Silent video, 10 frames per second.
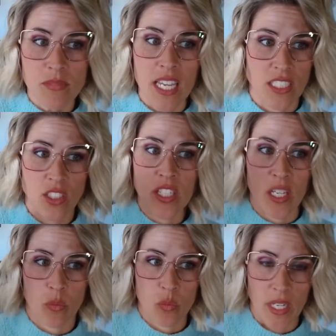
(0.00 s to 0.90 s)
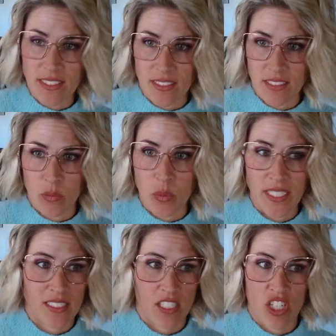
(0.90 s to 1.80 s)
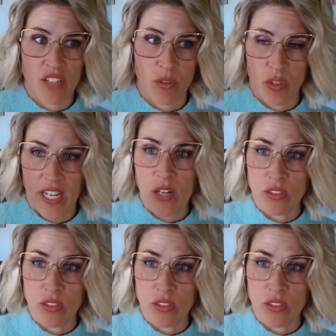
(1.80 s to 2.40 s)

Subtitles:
and look at what is achievable now,